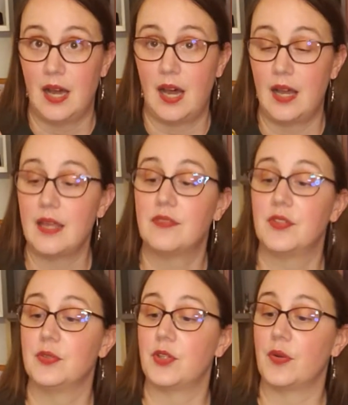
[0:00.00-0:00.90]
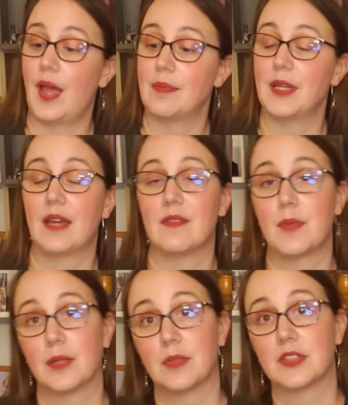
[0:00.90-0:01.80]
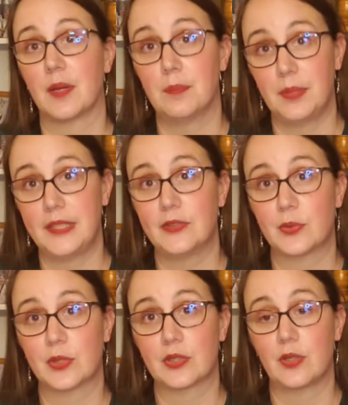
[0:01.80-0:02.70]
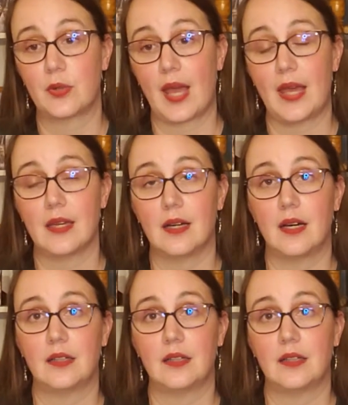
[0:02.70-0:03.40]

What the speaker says: If you don't happen to have a marble, some beads worked okay.